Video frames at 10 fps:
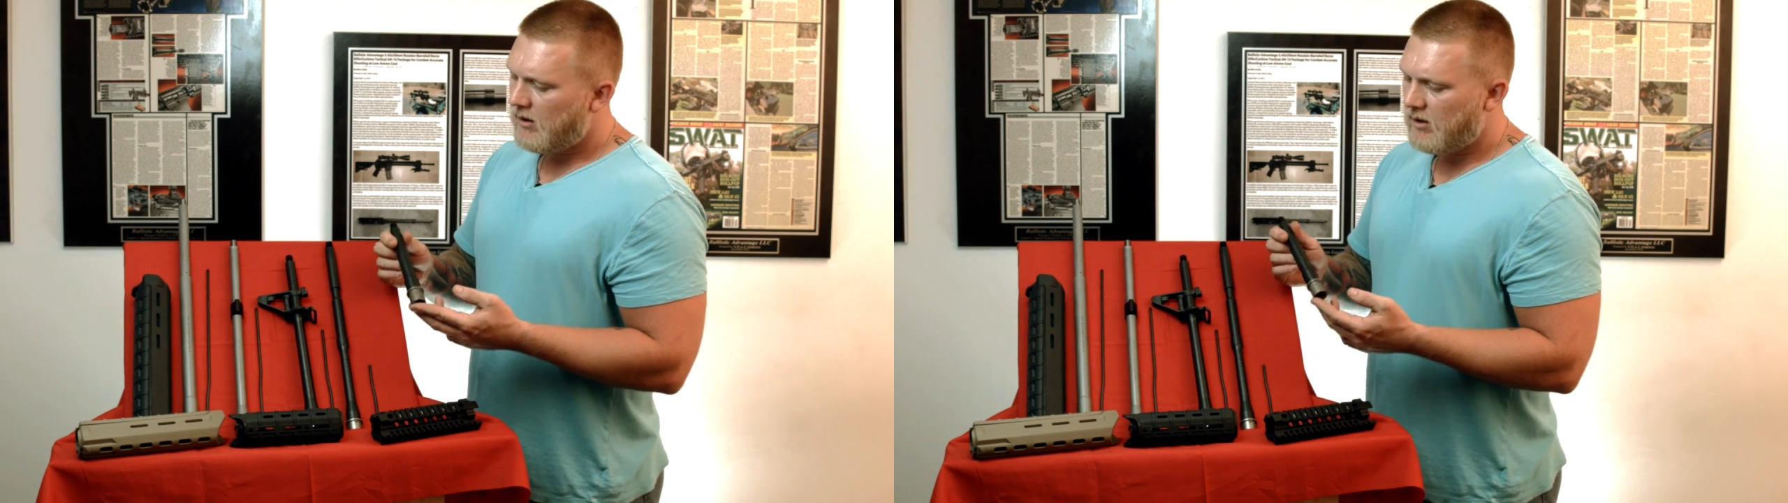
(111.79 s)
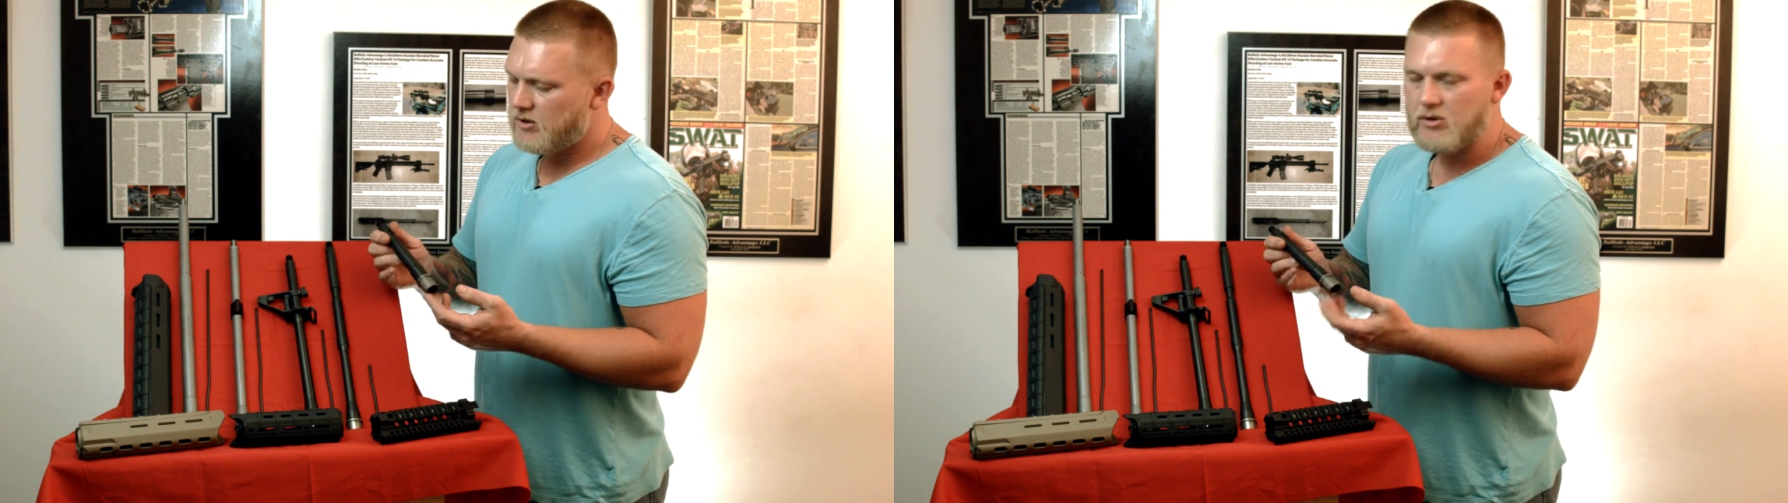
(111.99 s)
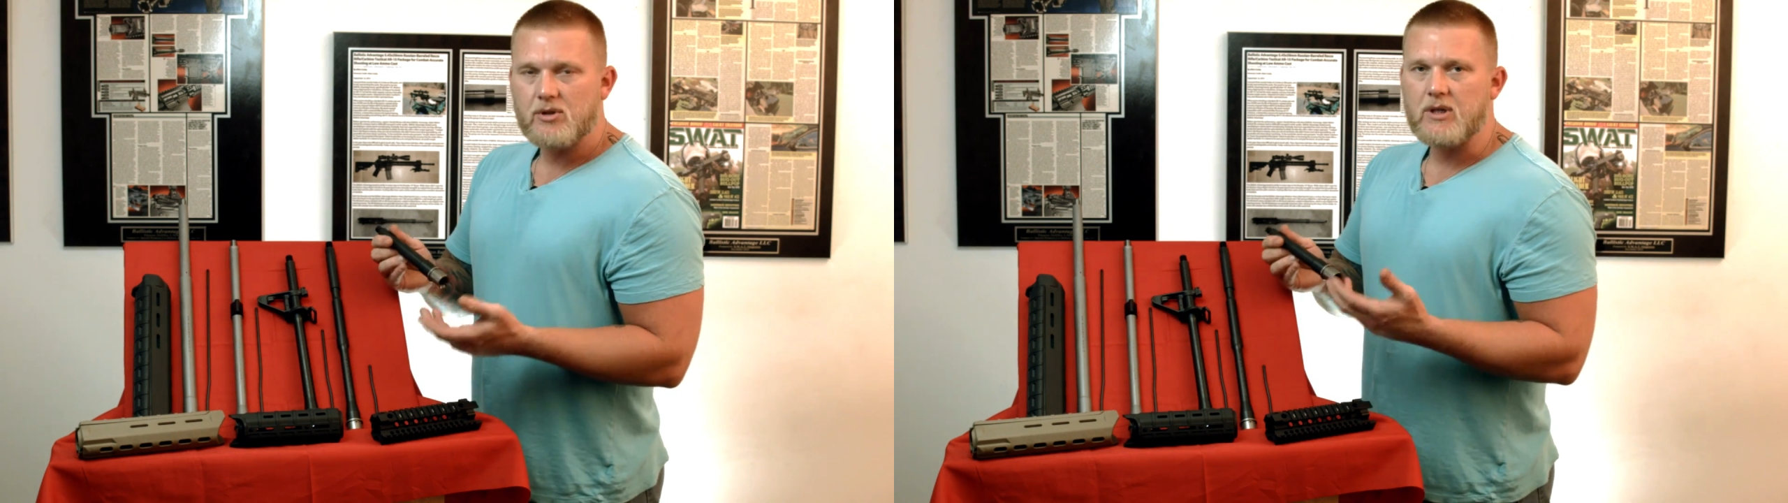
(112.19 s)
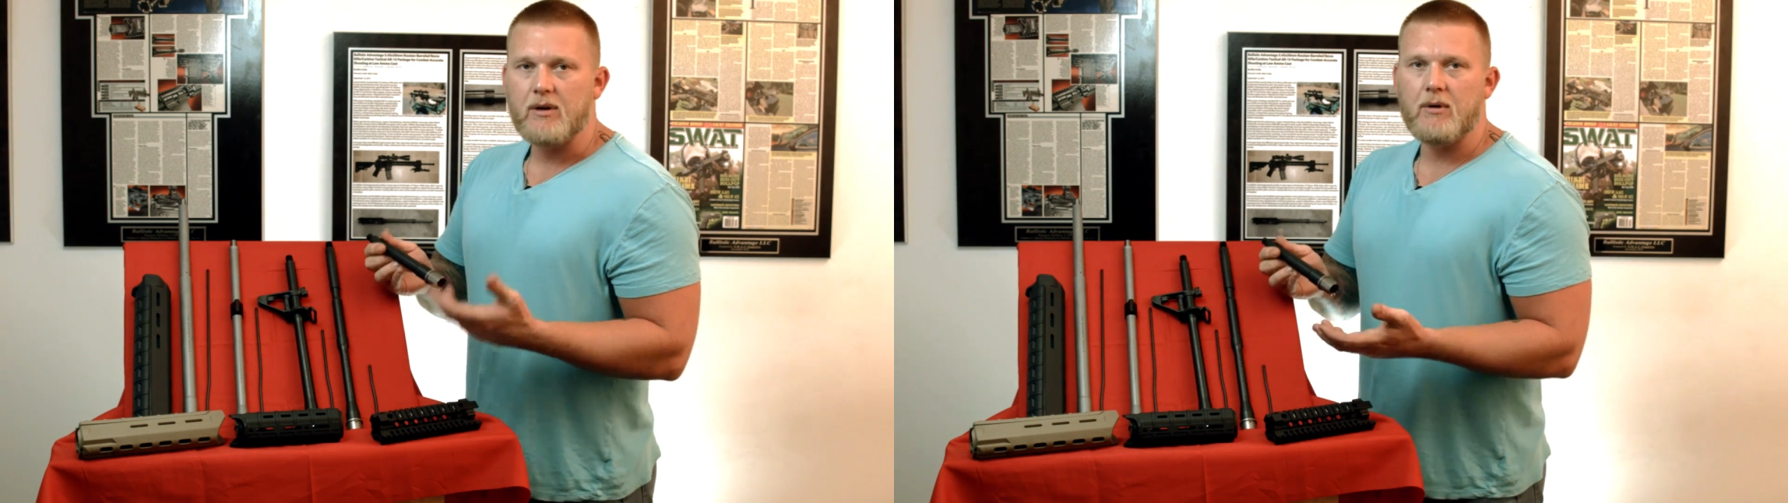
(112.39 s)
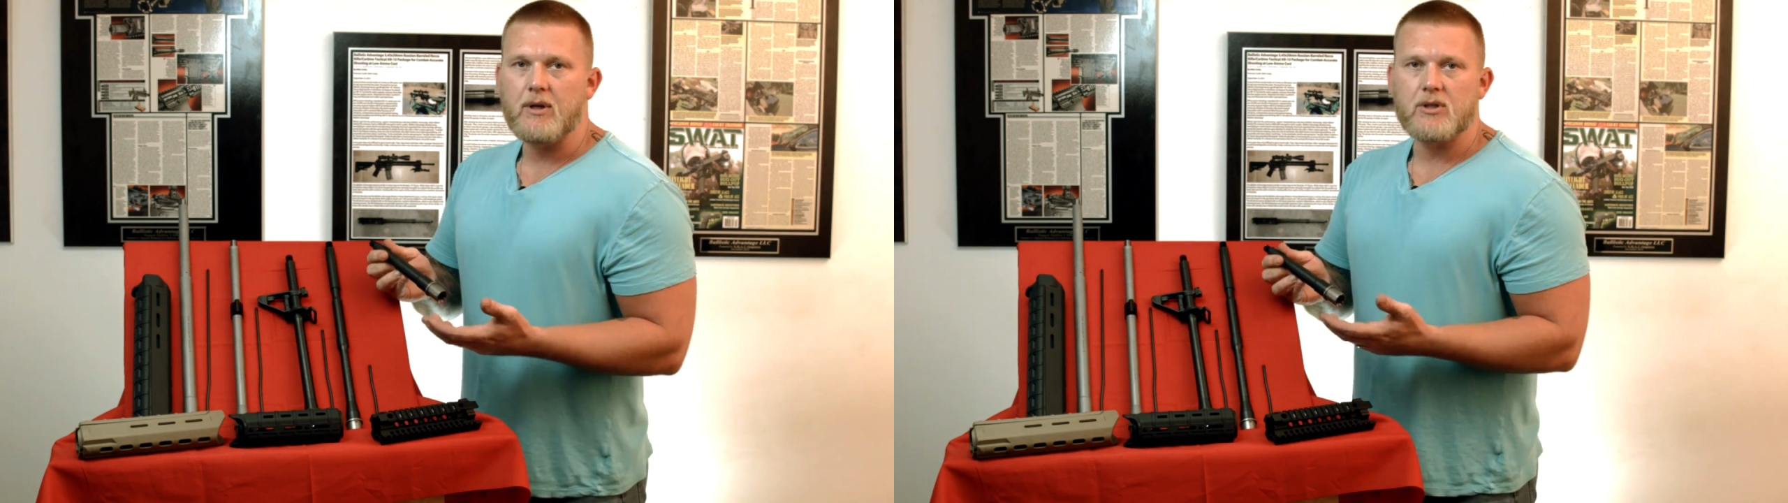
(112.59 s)
because your
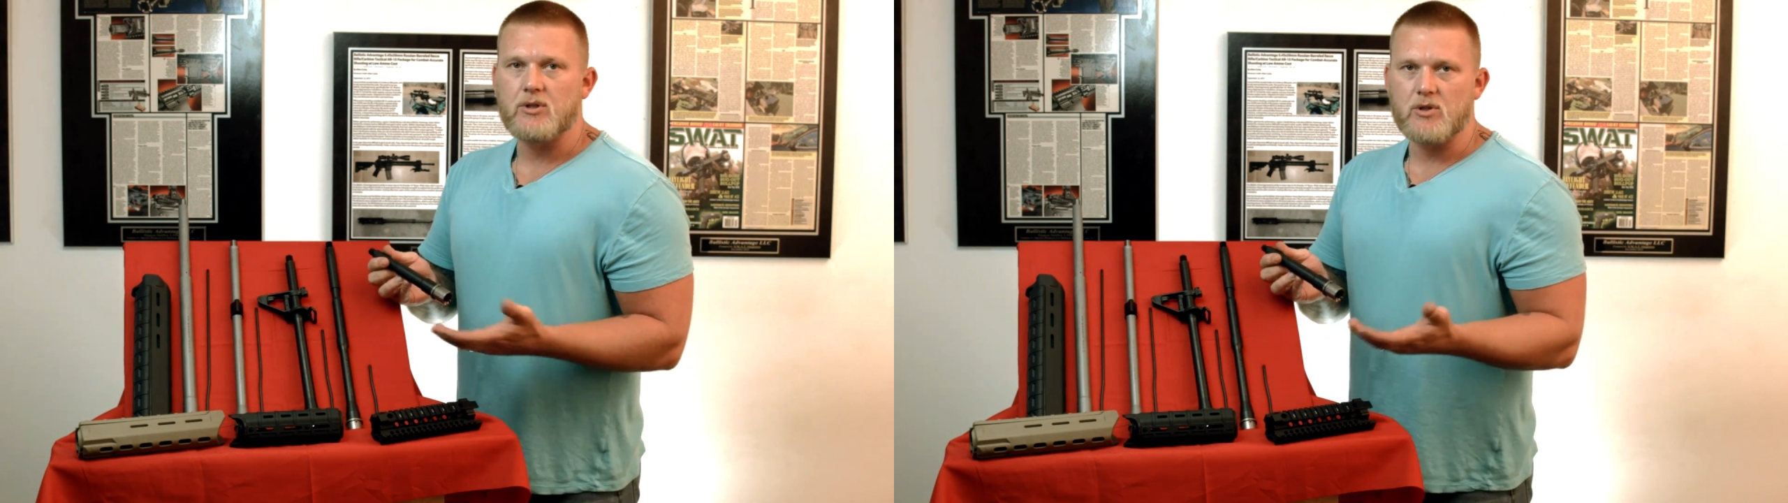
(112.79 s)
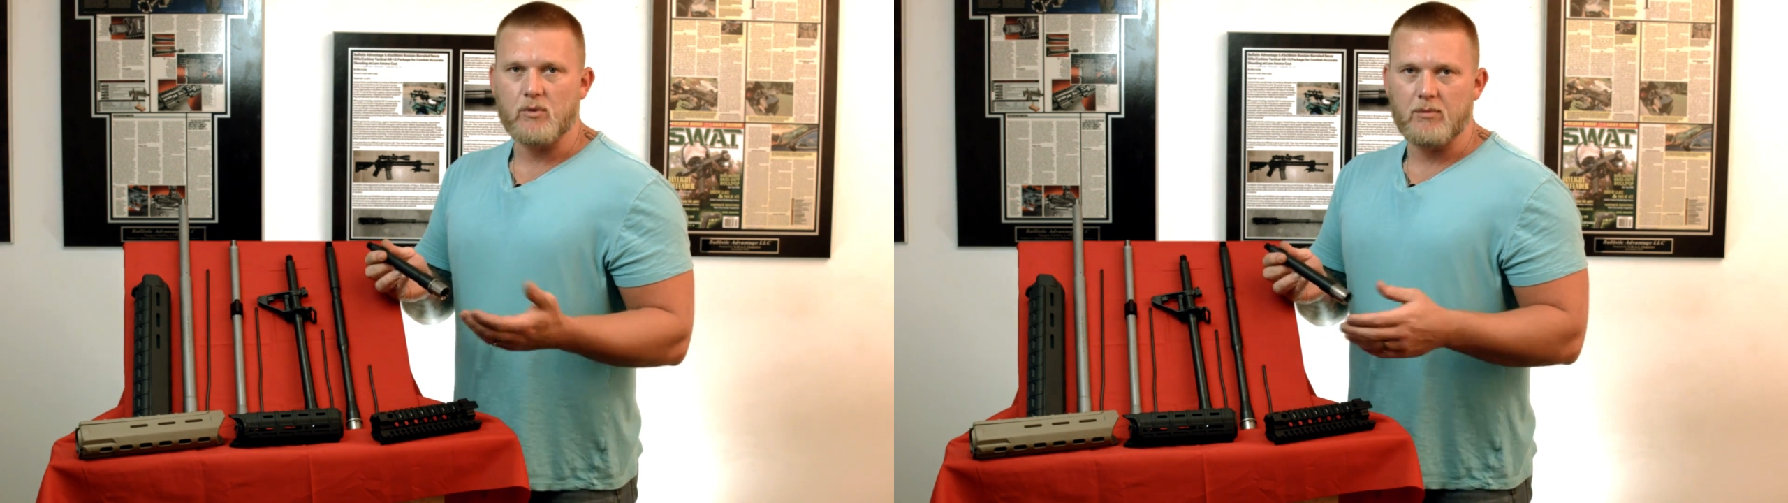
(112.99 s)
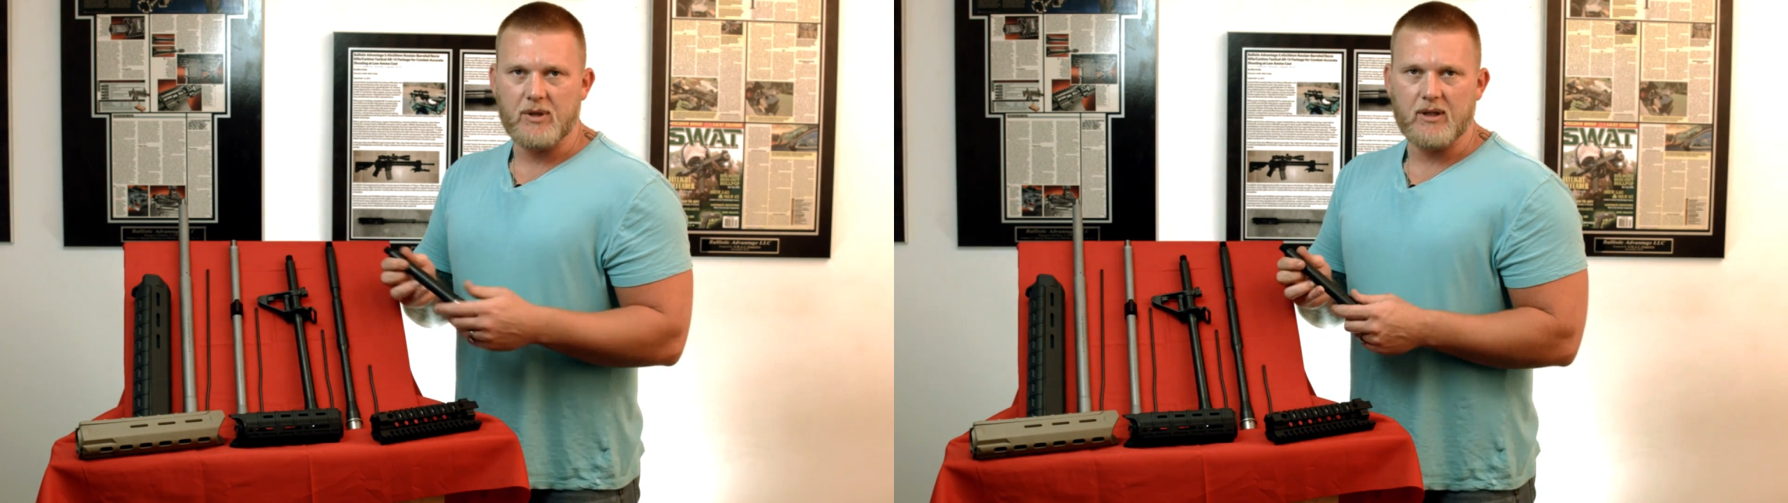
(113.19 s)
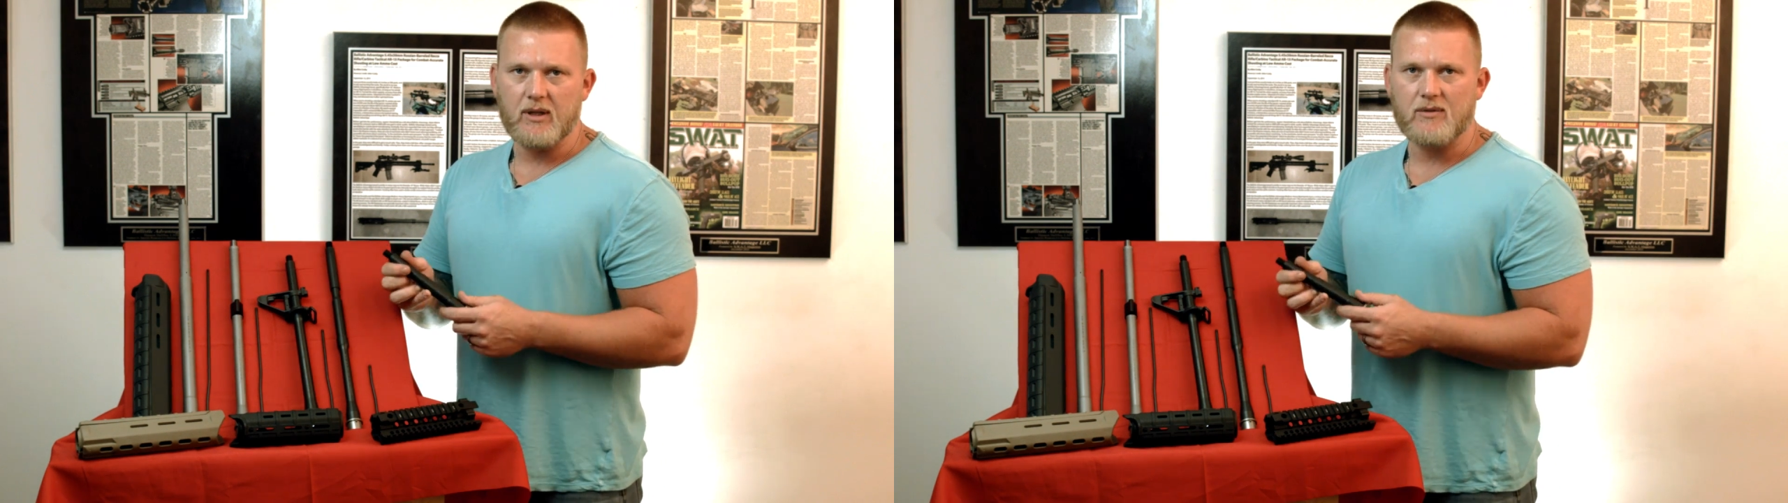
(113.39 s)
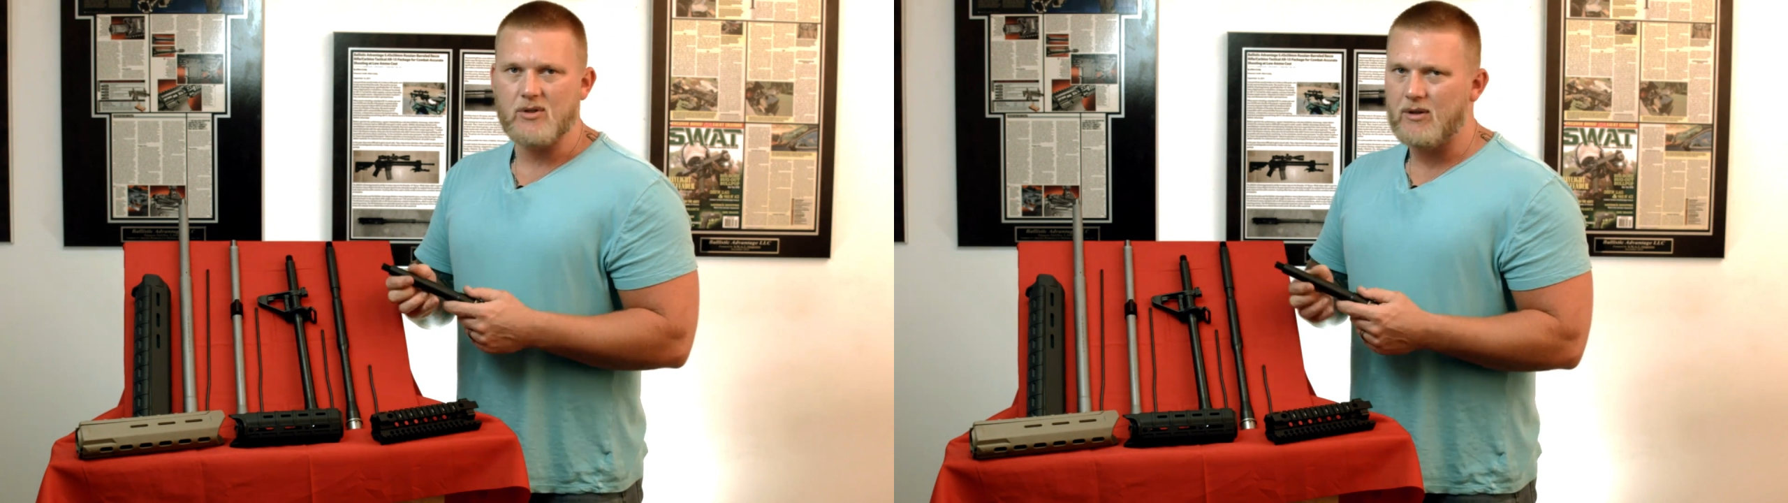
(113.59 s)
sight radius just wouldn't be enough.